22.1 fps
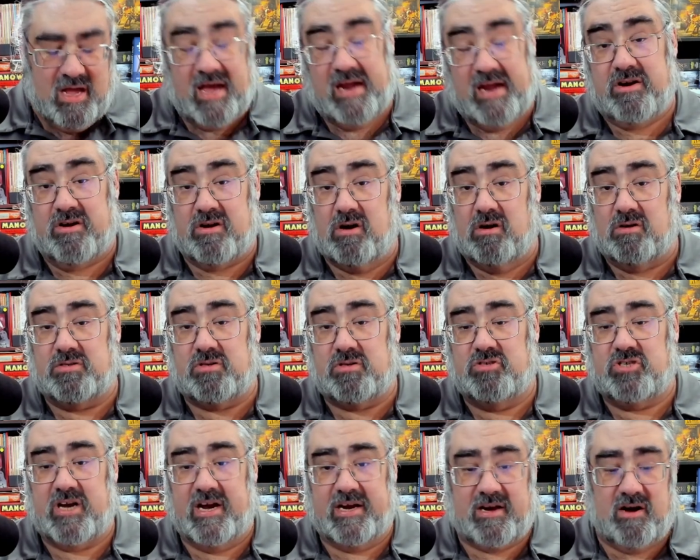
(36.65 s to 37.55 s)
And you can
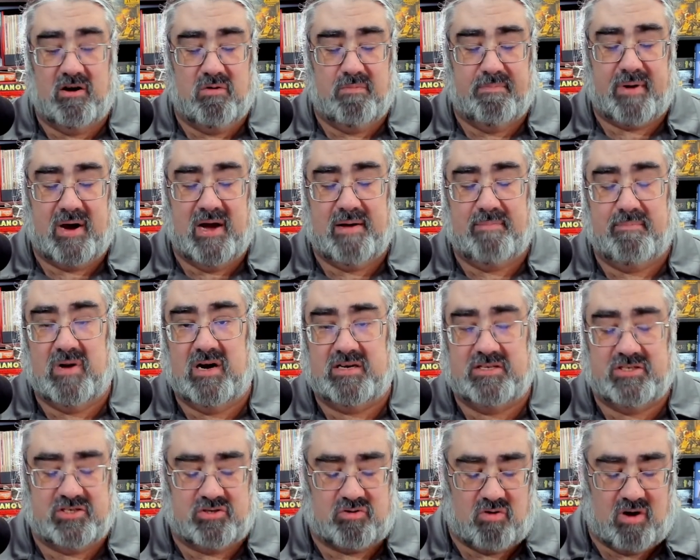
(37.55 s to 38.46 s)
also check out my
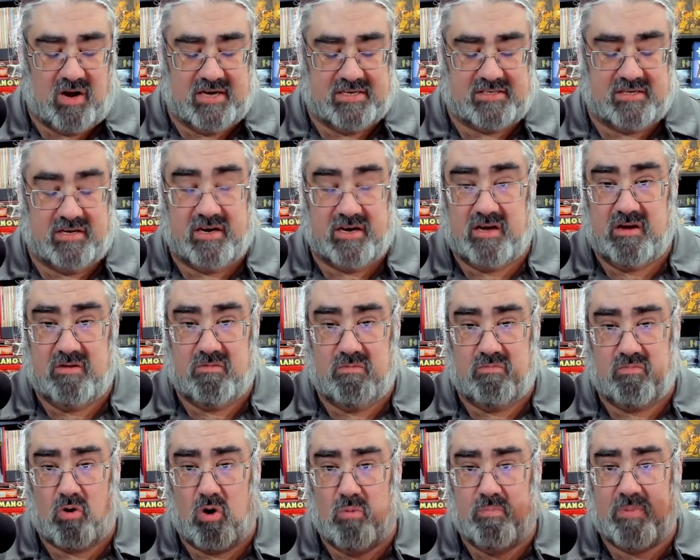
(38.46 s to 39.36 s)

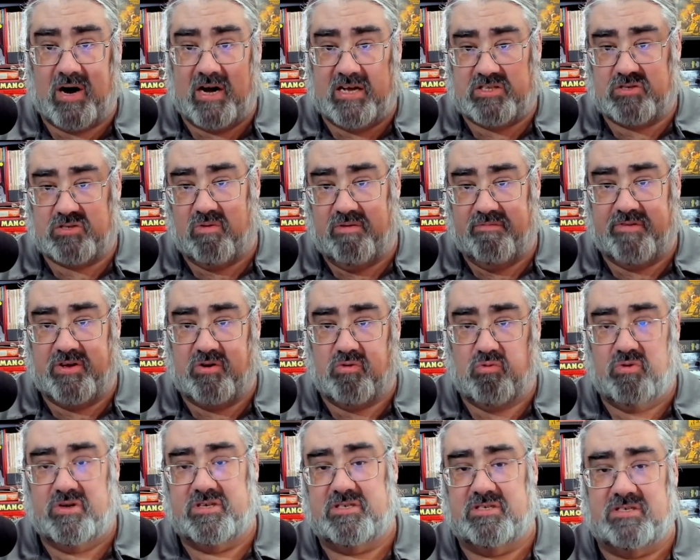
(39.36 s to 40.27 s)
MonsDRAWsity Robots
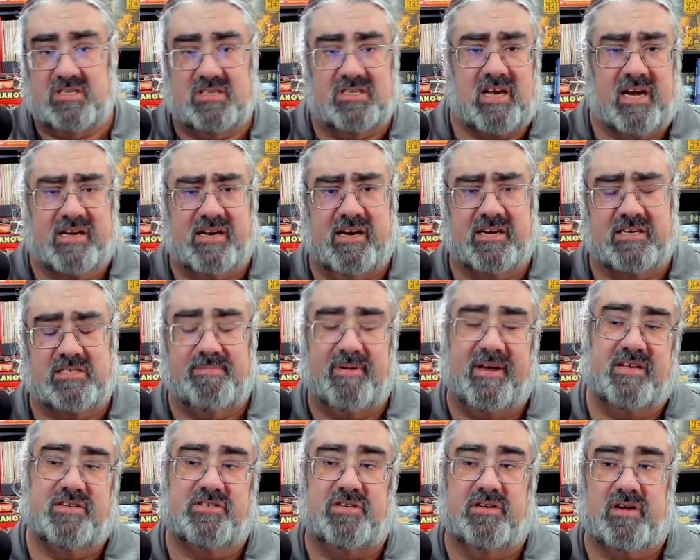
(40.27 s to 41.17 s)
review, which is the second
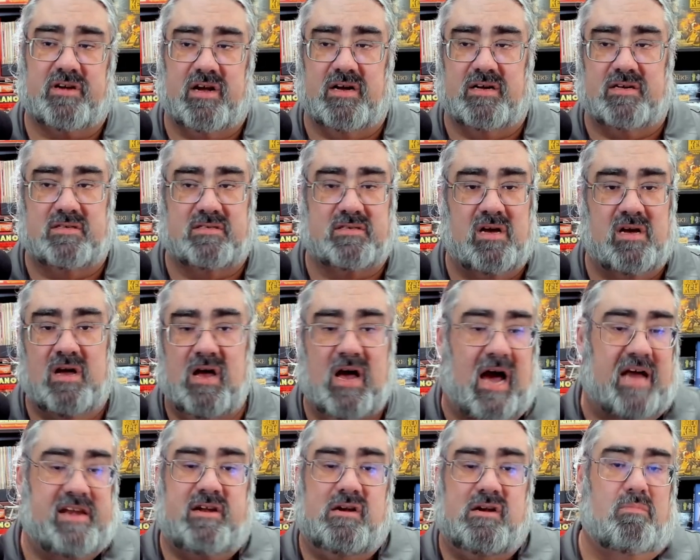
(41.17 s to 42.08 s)
expansion, because
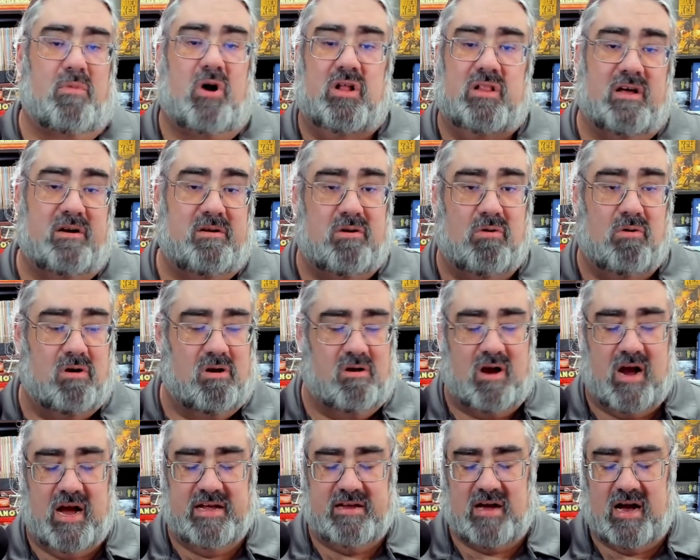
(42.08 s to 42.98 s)
I did them all out of
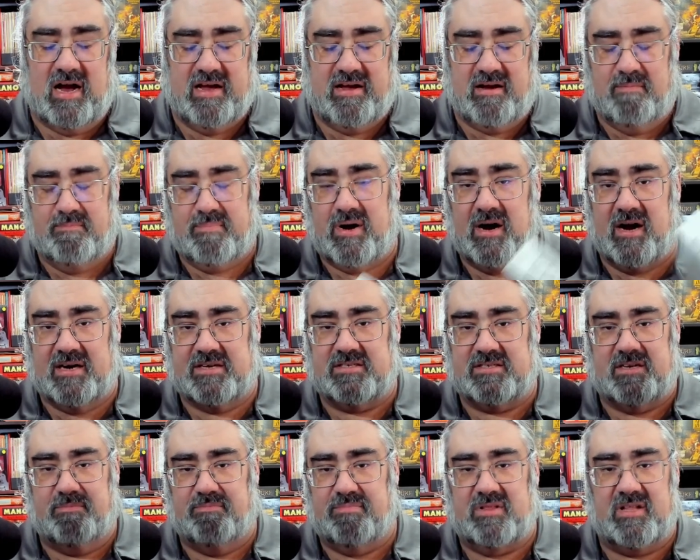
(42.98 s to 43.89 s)
order. I, I,
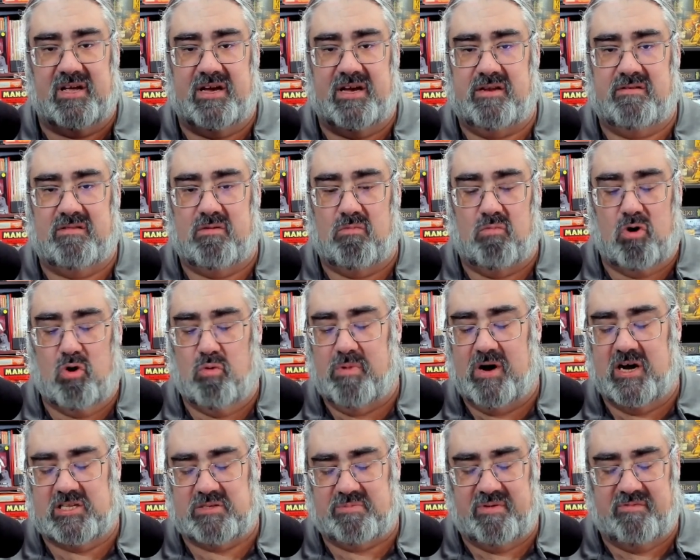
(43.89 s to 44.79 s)
unboxed and played the
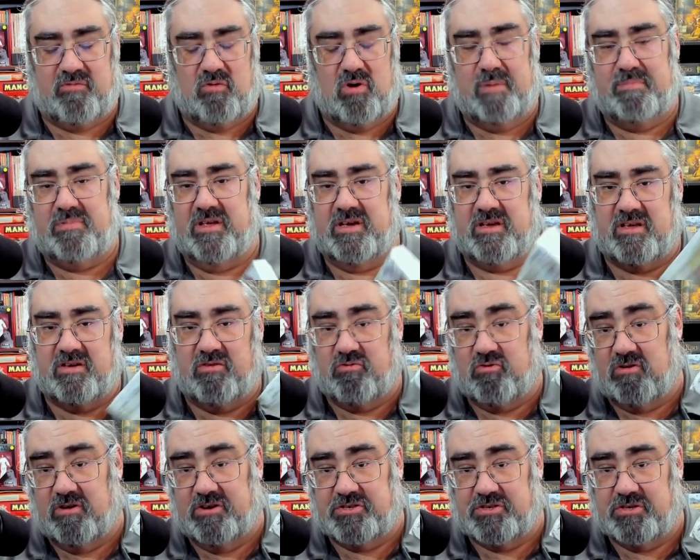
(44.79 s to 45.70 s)
robots before I played
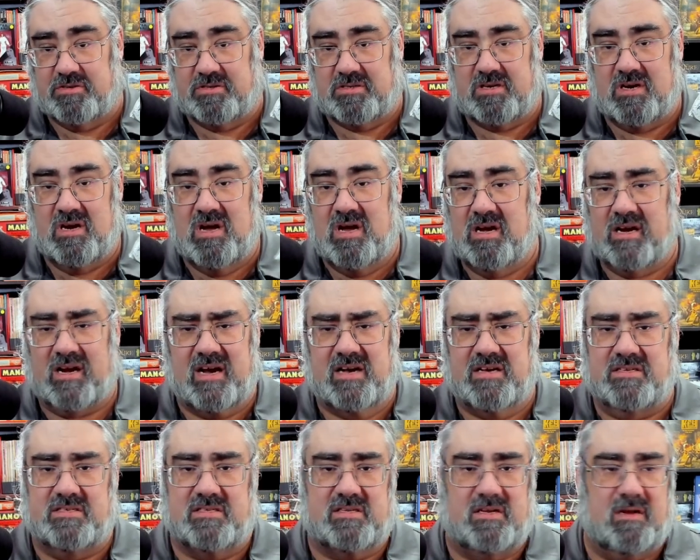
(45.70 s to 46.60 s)
cute Creatures,
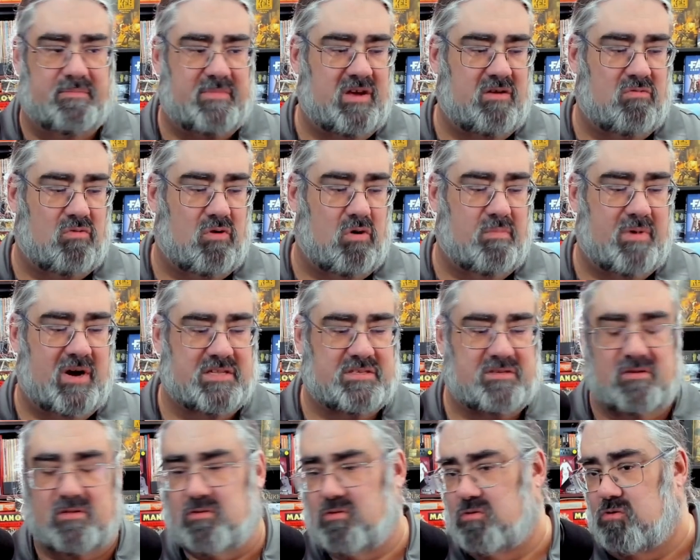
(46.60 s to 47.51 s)
because to me,
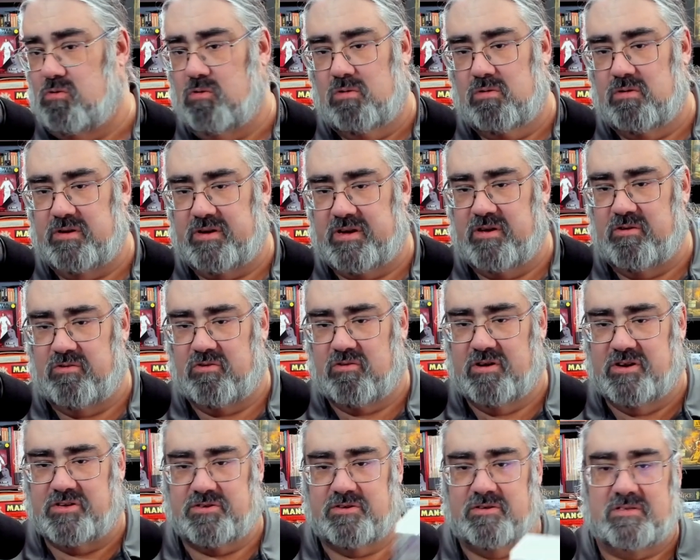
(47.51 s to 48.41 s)
robots are a little cooler than cute
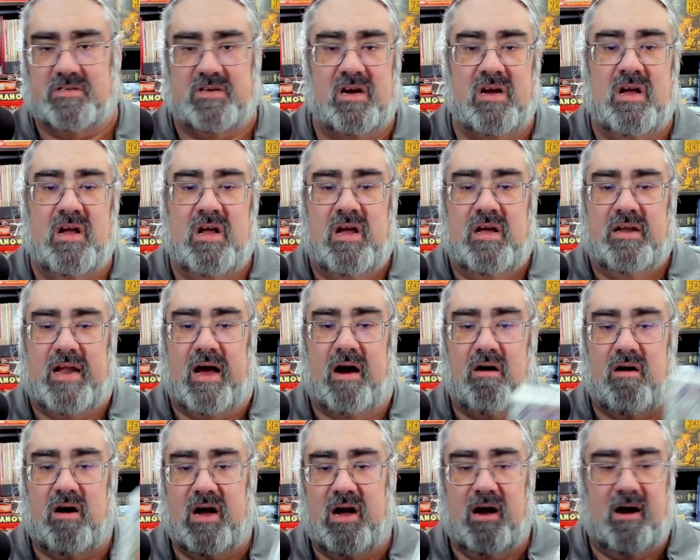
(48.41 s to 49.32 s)
Creatures.
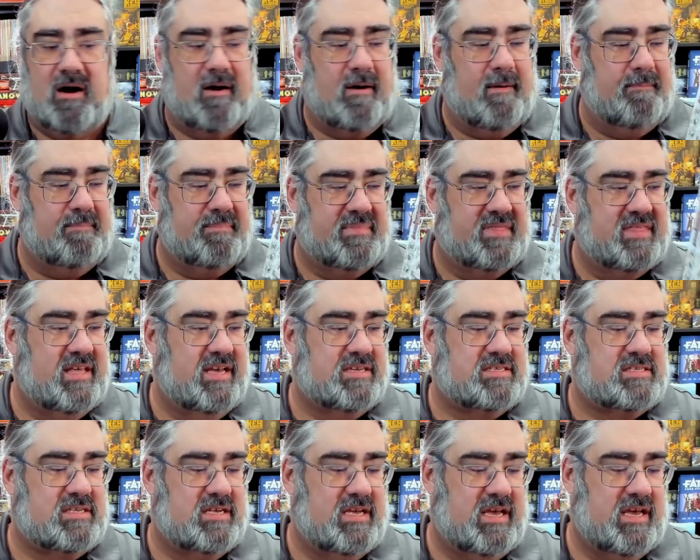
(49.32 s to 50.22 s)
Now, um,
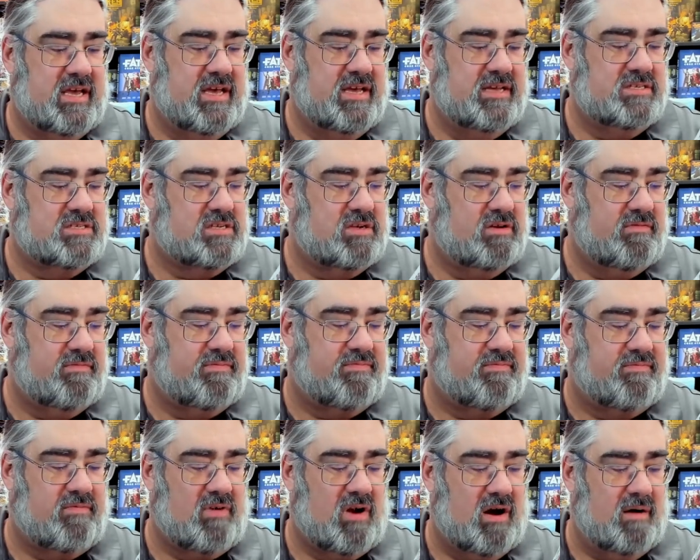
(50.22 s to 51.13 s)
this is
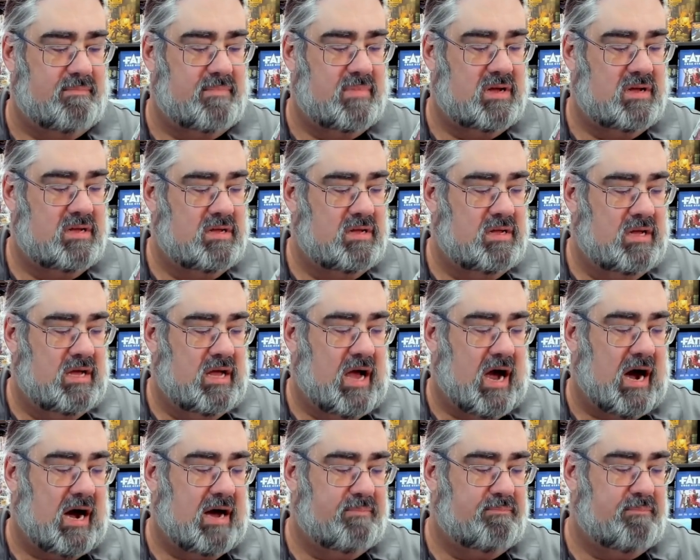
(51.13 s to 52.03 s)
from.
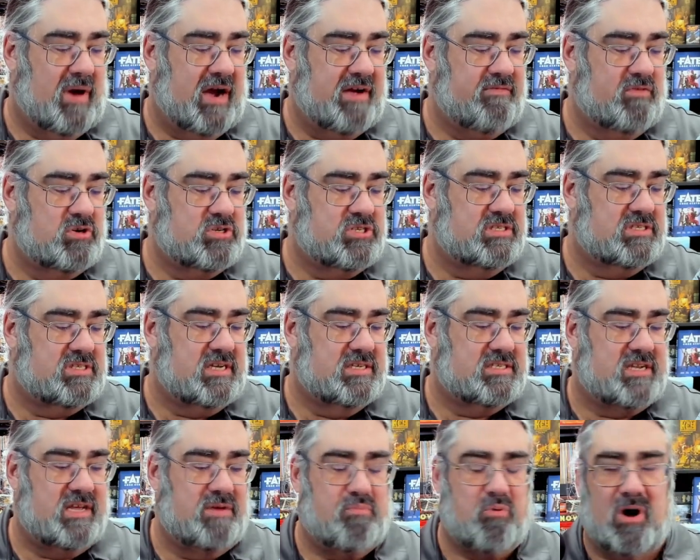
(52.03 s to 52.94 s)
Uh, my version
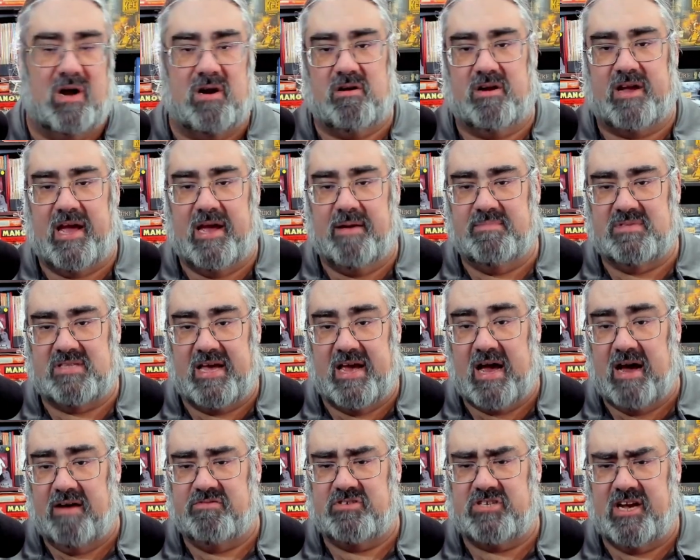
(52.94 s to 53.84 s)
says Deepwater Games.
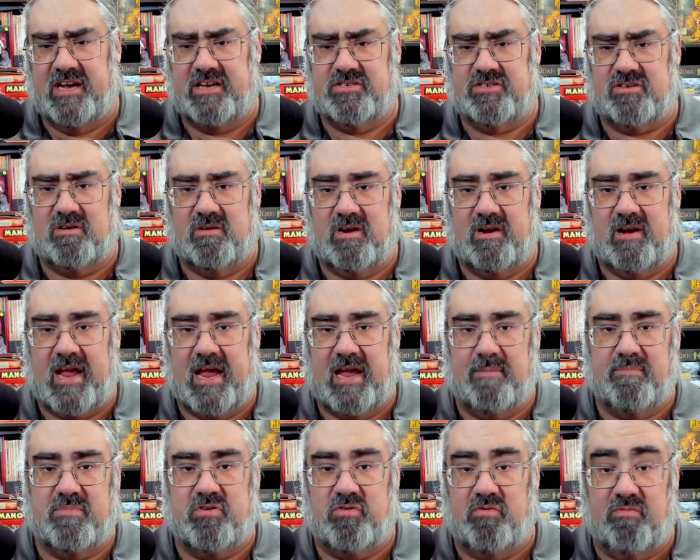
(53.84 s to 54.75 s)
They have changed their
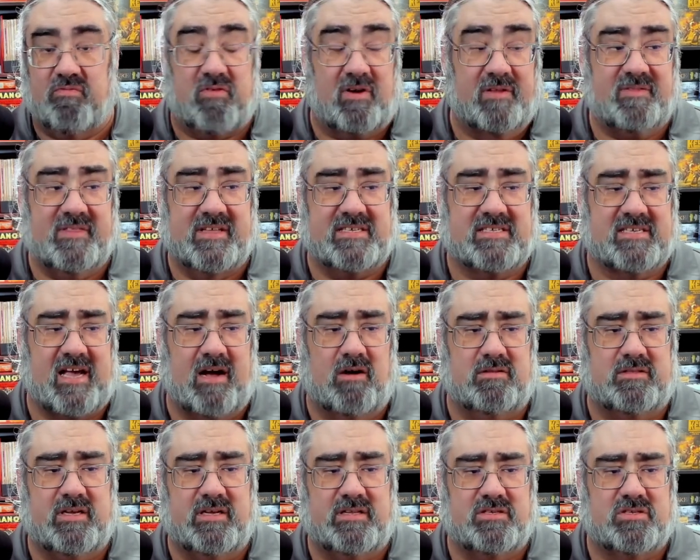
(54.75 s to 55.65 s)
name to Friendly
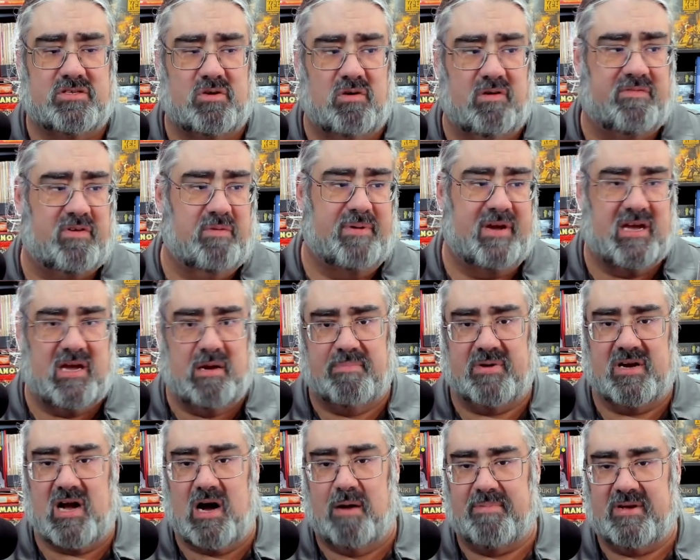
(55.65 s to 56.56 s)
Skeleton. So if you're picking
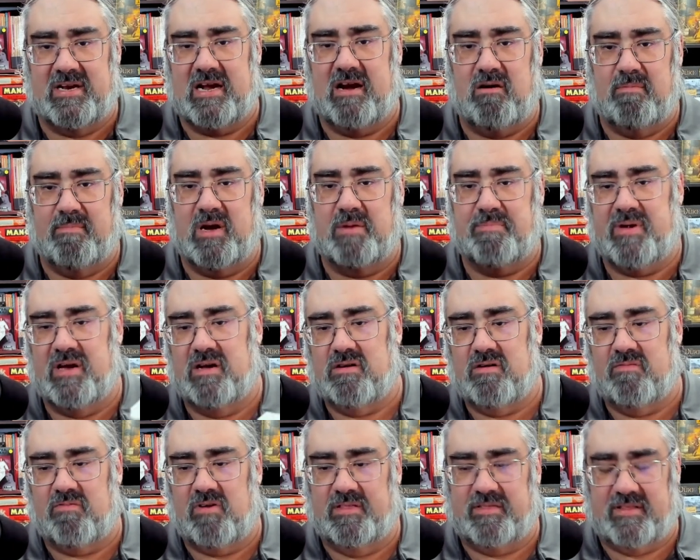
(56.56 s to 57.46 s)
up a copy now, it might be
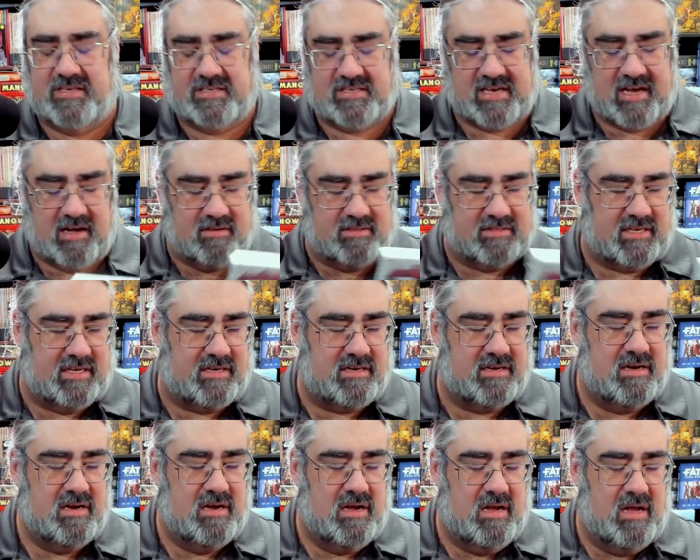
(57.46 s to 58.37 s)
under Friendly Skeleton.